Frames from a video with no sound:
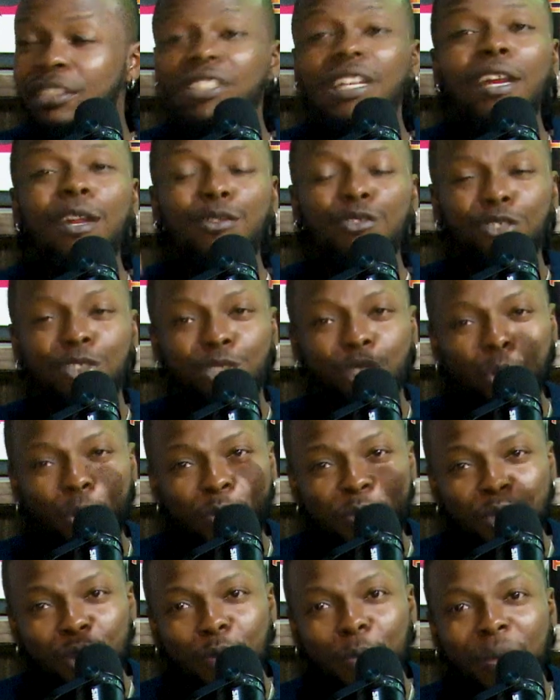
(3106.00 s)
Shout out to
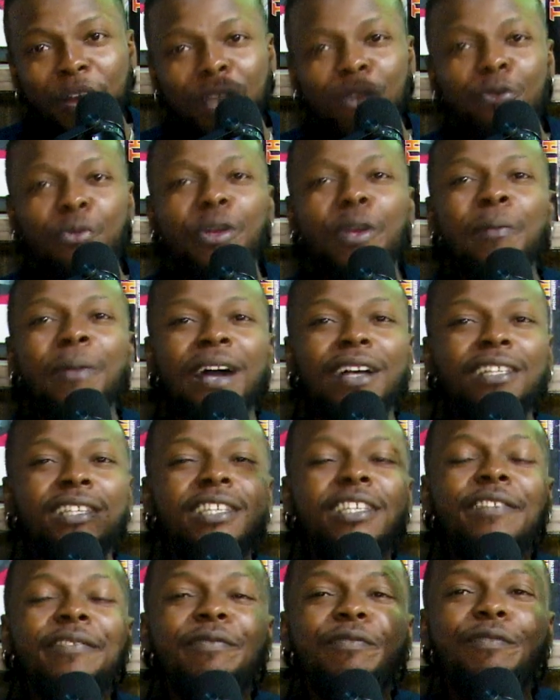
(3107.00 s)
Tommy Obanere, my
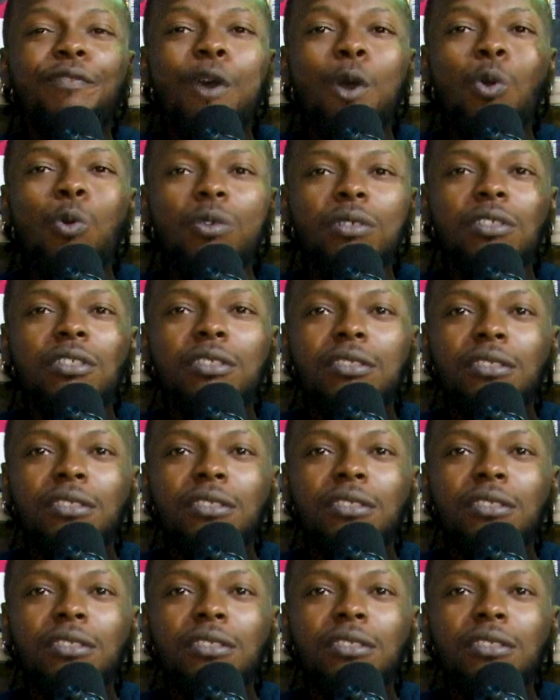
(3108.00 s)
king folk.